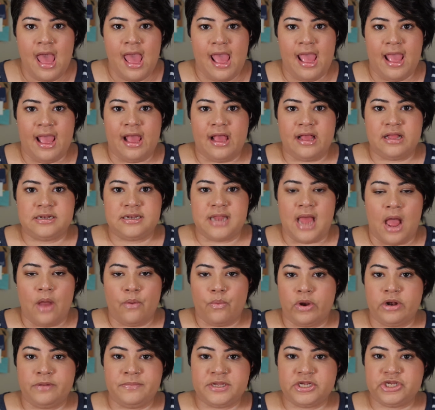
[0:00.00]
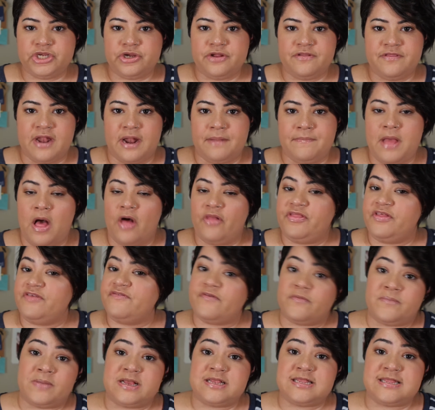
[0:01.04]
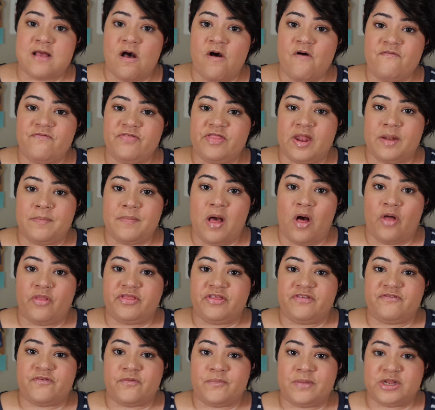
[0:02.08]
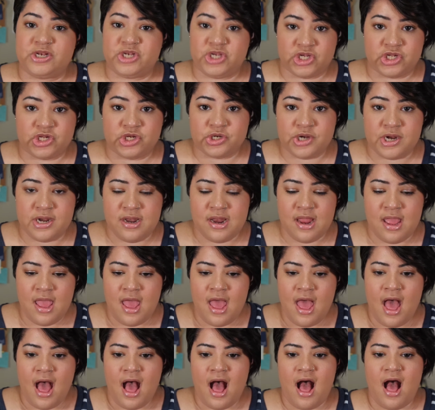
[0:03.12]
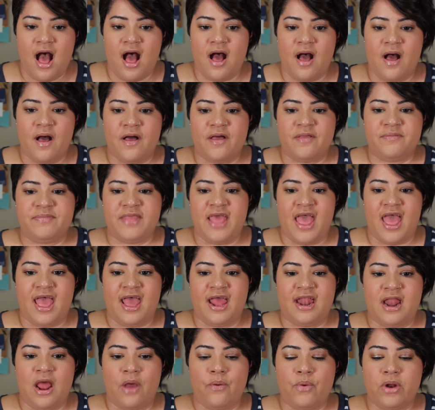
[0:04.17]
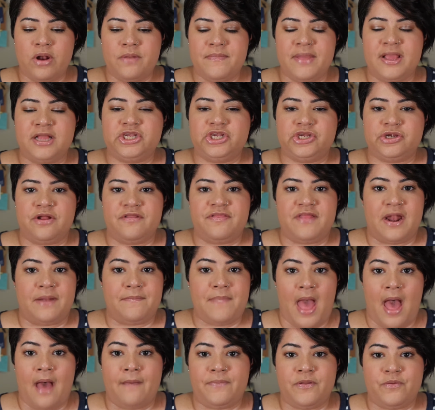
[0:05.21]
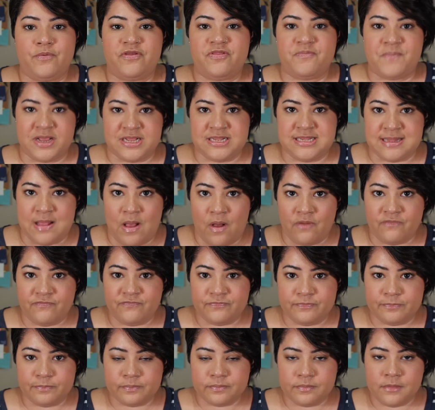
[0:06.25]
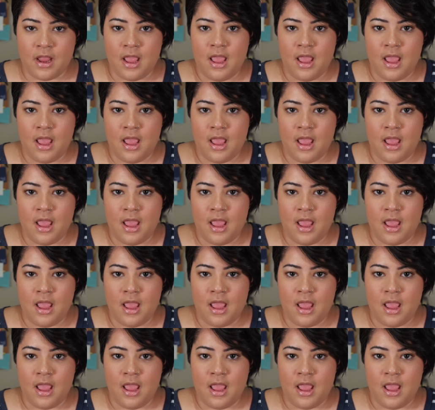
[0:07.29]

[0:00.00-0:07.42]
And I want to make sure that I'm healthy for myself, that I'm healthy for my children, and I want to make sure that I'm happy with myself.